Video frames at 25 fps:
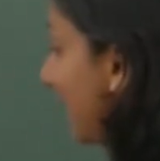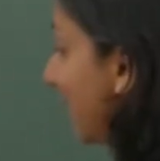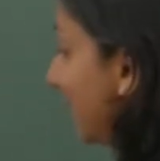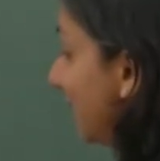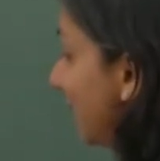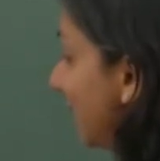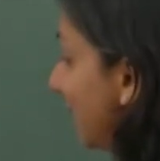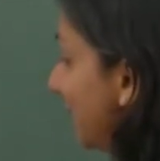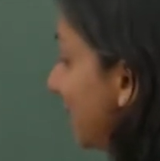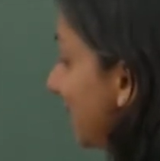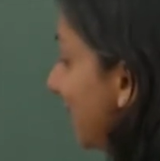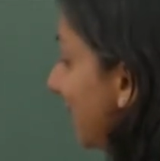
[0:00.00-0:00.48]

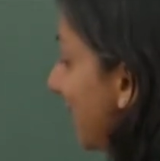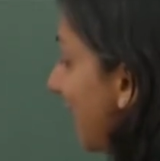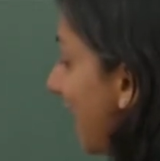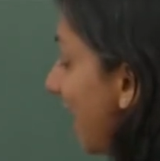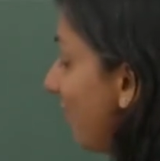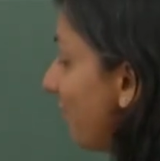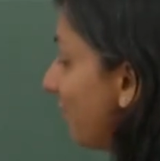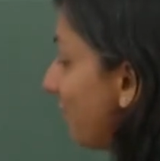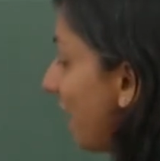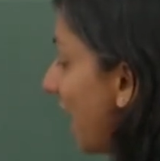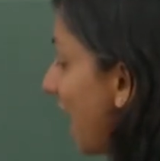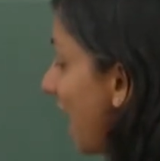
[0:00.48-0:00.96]
in this
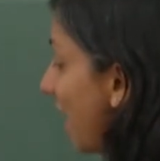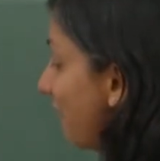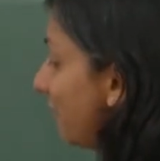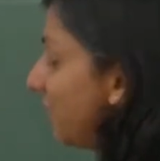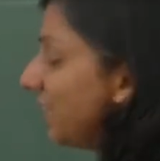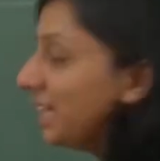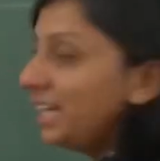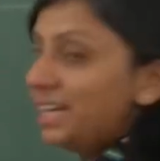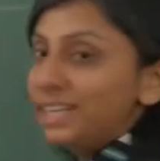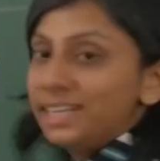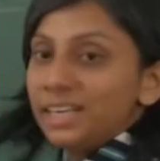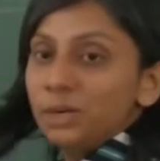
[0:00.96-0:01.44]
graph I have
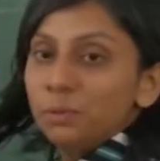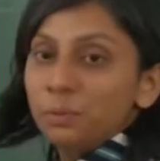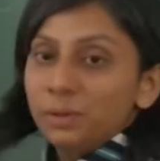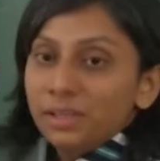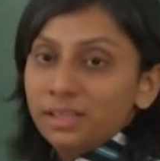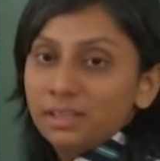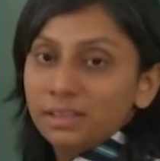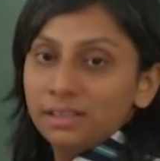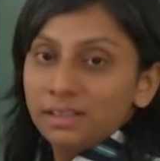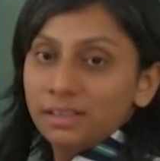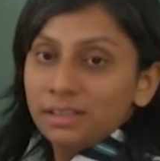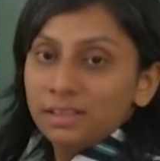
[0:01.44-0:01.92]
deleted
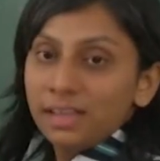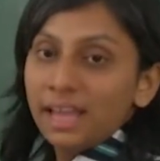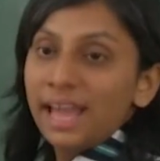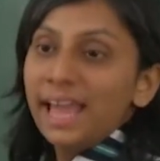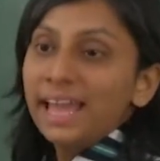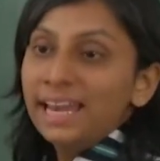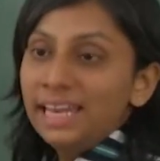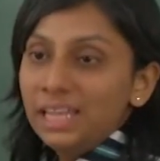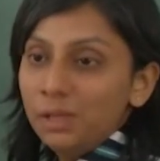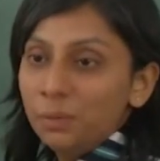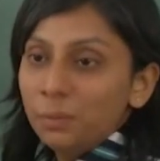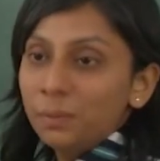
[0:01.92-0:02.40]
V
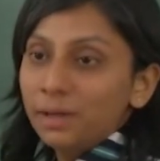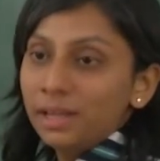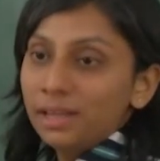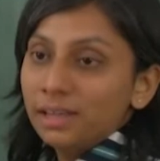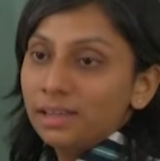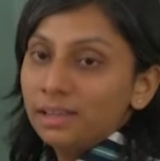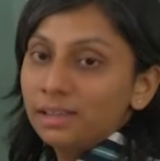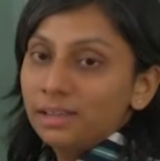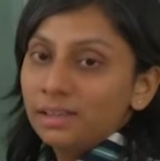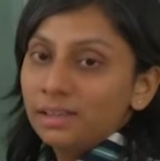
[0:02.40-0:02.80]
anyway.